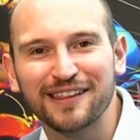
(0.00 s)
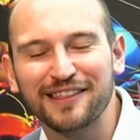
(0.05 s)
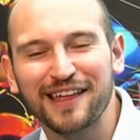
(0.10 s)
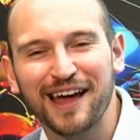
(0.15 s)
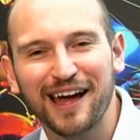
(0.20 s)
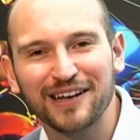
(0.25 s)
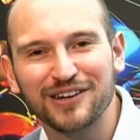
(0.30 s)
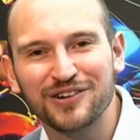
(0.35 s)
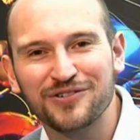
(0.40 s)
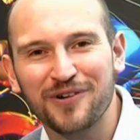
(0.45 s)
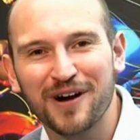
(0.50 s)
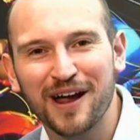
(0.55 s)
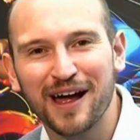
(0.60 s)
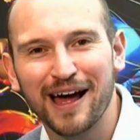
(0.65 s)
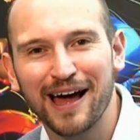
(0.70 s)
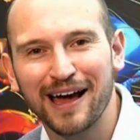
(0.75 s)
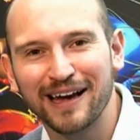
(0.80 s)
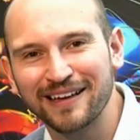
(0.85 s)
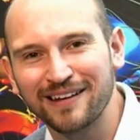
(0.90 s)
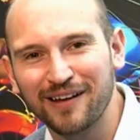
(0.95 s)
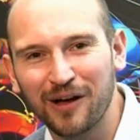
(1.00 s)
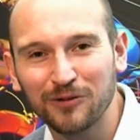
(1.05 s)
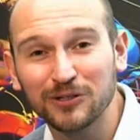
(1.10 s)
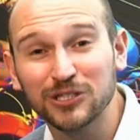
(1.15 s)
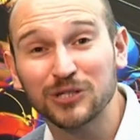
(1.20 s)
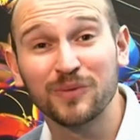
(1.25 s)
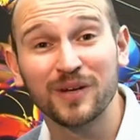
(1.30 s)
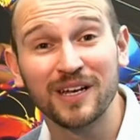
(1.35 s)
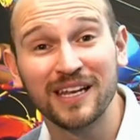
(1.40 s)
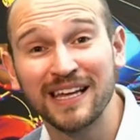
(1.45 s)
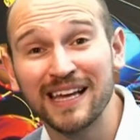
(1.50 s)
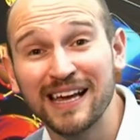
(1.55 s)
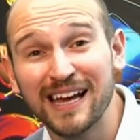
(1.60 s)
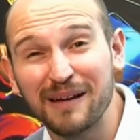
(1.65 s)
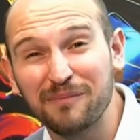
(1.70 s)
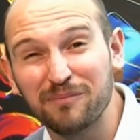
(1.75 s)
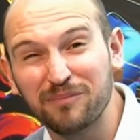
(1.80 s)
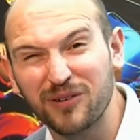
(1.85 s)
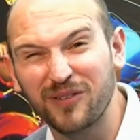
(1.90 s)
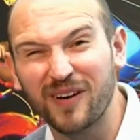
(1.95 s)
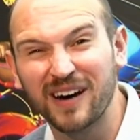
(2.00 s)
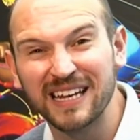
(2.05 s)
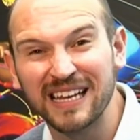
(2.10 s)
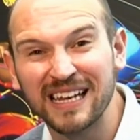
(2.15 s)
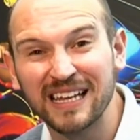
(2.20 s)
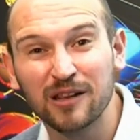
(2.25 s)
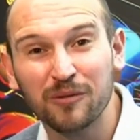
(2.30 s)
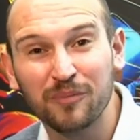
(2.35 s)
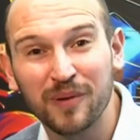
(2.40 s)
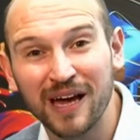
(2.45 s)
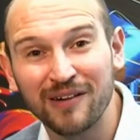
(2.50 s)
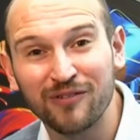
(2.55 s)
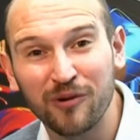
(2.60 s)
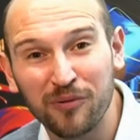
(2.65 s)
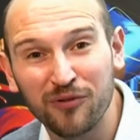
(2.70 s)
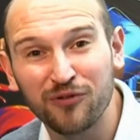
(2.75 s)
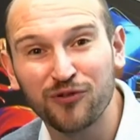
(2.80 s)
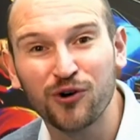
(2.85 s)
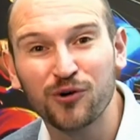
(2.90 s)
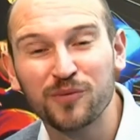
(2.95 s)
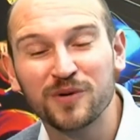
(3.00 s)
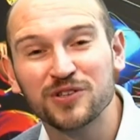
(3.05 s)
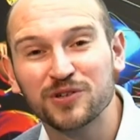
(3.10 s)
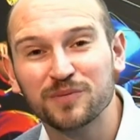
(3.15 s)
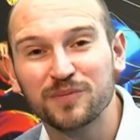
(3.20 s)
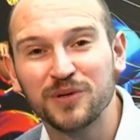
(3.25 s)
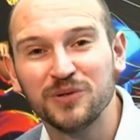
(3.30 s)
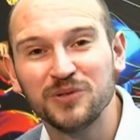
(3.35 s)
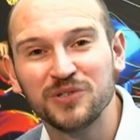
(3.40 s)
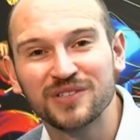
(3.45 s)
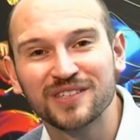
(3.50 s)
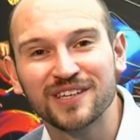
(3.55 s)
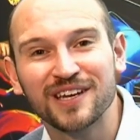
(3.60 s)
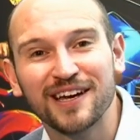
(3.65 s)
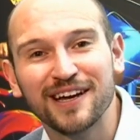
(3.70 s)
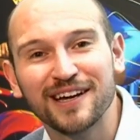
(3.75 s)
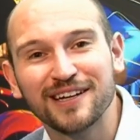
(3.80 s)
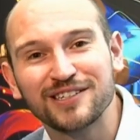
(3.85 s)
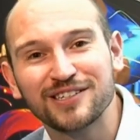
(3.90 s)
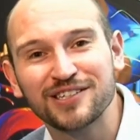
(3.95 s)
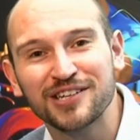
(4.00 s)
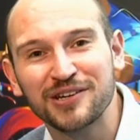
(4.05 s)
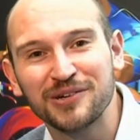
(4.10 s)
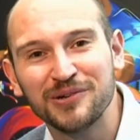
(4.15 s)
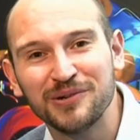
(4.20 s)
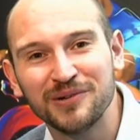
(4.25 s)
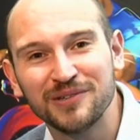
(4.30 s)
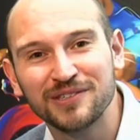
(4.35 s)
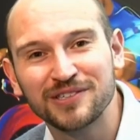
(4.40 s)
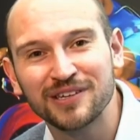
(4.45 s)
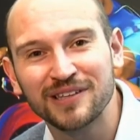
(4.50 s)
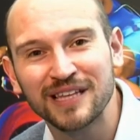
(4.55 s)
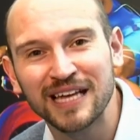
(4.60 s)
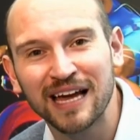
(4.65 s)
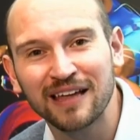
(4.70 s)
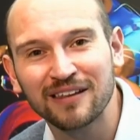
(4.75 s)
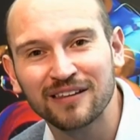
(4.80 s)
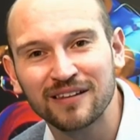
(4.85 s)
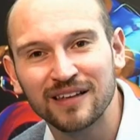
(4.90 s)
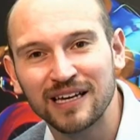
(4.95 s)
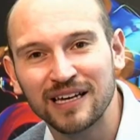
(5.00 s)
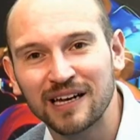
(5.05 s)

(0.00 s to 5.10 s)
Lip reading: that drag and ultimately provide a little bit of a performance boost to the athlete.